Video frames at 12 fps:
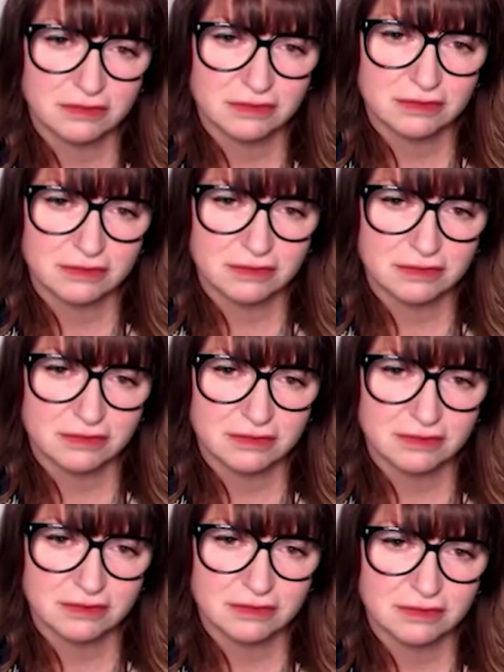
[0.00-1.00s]

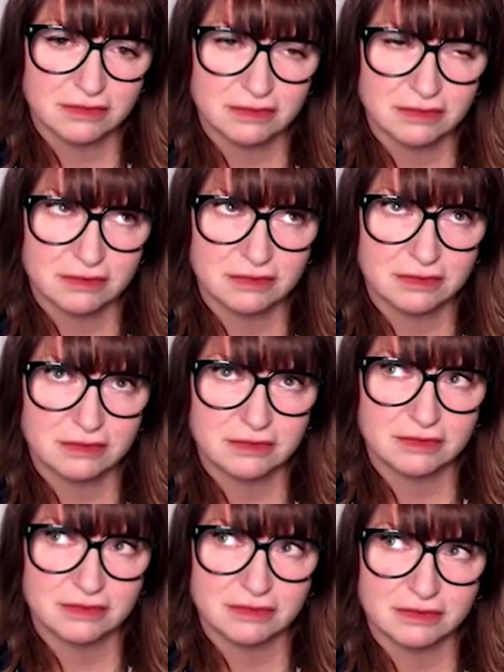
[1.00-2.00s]

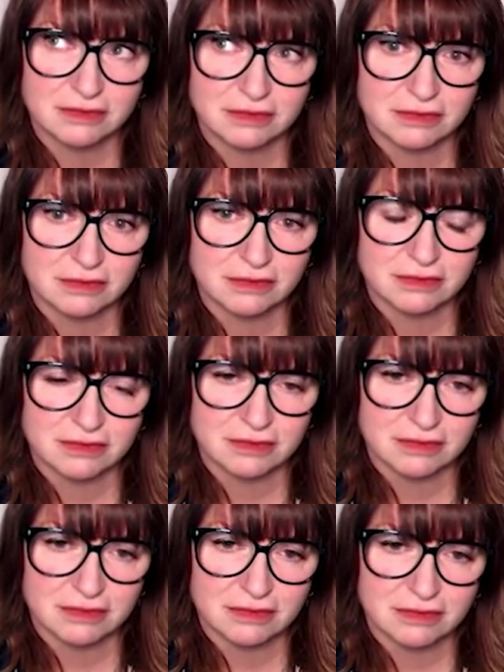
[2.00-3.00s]

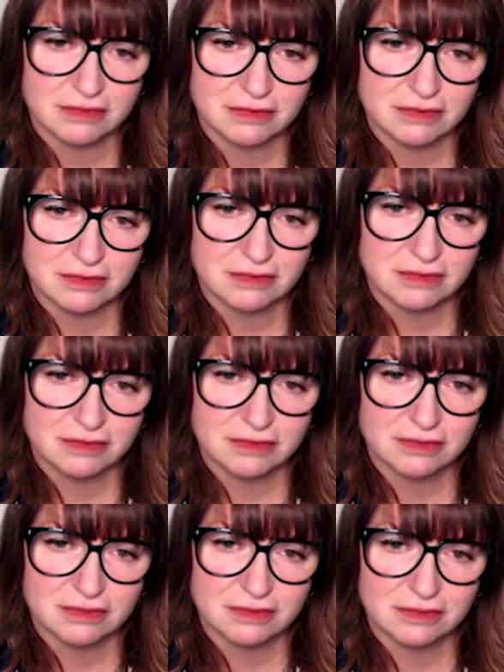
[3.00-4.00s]

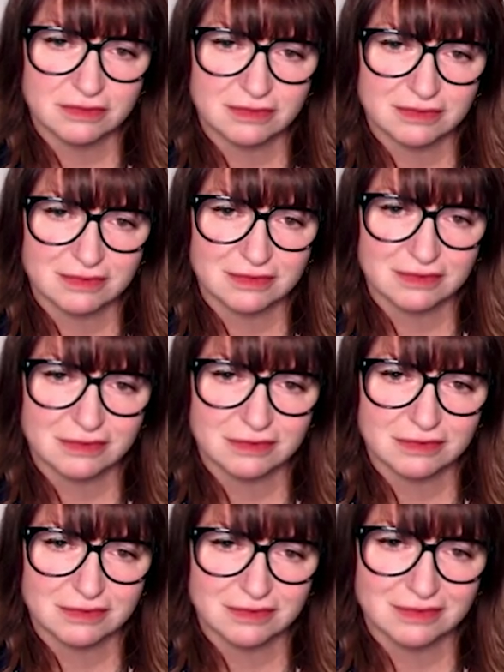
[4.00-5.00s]

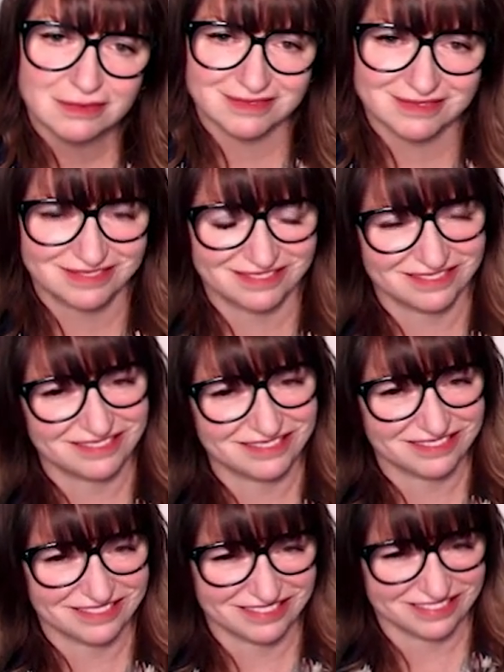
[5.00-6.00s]

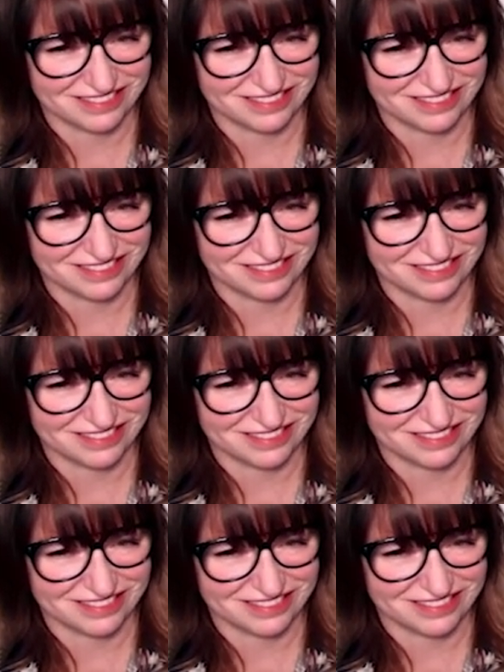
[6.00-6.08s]
[no speech]